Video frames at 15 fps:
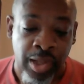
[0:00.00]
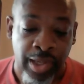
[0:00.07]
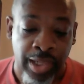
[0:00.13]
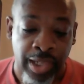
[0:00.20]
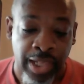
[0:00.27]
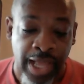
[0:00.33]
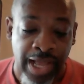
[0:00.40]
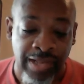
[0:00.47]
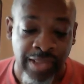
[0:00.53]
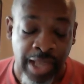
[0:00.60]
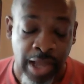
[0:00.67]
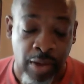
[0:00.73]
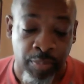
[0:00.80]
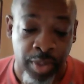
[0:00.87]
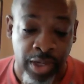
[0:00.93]
Class
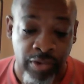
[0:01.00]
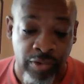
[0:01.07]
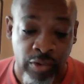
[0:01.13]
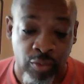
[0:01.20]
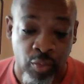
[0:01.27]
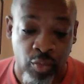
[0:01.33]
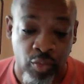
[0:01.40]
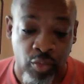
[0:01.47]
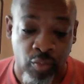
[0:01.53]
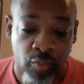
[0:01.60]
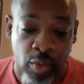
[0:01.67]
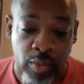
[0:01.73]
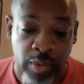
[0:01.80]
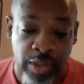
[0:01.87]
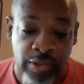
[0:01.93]
now plays a crucial
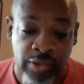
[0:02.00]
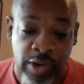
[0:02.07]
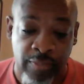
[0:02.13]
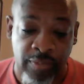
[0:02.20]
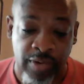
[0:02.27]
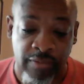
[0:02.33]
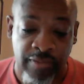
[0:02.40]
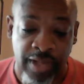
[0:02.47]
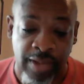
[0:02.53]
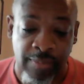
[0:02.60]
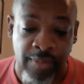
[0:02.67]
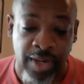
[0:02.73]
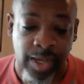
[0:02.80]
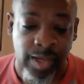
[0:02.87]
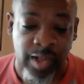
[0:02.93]
role in terms of
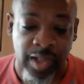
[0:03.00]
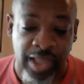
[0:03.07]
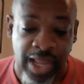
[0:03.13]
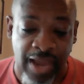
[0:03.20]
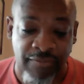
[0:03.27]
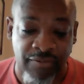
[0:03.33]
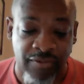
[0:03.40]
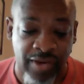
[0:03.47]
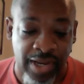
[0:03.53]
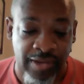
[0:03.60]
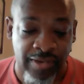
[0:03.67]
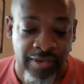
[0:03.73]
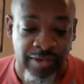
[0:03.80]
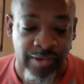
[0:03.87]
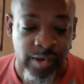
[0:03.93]
limiting life
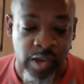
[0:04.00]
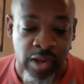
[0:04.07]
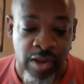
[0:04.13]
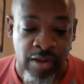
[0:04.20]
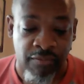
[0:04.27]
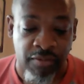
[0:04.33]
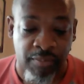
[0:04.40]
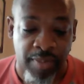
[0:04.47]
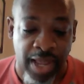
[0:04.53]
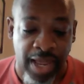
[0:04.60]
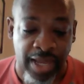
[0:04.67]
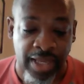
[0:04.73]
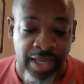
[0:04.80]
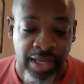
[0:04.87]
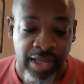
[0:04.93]
chances for
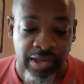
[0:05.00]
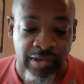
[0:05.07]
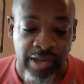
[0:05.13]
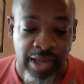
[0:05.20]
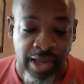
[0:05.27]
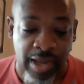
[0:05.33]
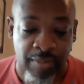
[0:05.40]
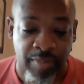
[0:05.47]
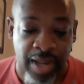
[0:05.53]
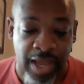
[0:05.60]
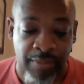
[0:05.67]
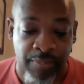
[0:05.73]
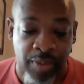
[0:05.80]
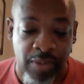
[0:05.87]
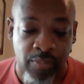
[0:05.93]
black kids and
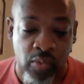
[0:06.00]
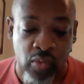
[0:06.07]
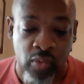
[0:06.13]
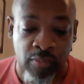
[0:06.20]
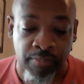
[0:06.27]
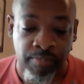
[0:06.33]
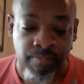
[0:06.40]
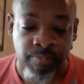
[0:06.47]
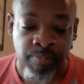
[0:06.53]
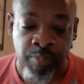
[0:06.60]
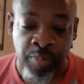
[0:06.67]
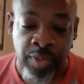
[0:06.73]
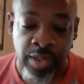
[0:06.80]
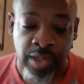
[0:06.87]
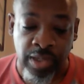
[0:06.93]
black people.
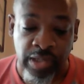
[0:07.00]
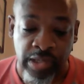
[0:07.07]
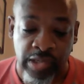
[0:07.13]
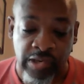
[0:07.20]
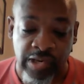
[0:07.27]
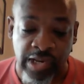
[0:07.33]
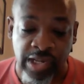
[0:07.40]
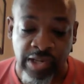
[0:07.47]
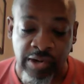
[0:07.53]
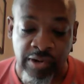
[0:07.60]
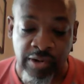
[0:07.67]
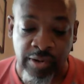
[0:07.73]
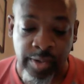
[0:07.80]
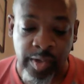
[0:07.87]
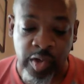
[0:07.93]

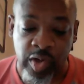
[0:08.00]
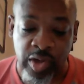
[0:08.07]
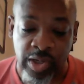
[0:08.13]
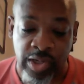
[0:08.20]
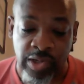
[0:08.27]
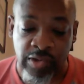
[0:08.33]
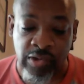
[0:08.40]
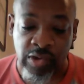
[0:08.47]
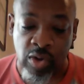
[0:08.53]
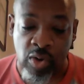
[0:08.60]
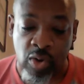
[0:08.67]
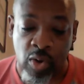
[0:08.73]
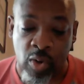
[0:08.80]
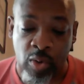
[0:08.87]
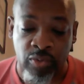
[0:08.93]
Gender is
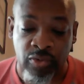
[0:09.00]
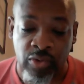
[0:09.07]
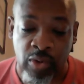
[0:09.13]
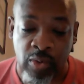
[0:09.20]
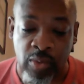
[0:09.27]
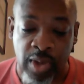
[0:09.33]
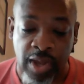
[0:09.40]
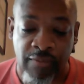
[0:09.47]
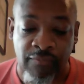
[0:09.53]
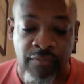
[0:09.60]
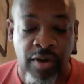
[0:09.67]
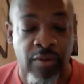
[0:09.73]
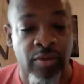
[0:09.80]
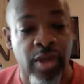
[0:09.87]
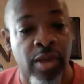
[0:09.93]
also a
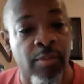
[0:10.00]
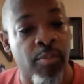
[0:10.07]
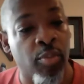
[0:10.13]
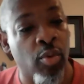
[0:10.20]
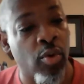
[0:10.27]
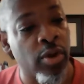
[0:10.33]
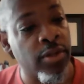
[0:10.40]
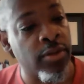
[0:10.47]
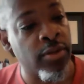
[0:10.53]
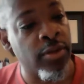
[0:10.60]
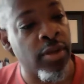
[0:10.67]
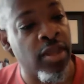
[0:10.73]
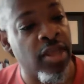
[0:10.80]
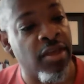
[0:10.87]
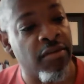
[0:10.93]
very
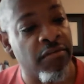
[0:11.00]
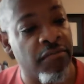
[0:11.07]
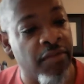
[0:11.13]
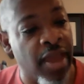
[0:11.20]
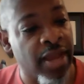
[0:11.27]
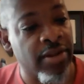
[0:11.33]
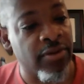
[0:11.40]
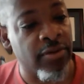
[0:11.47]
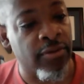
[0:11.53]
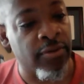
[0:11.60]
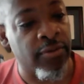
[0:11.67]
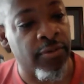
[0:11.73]
important factor.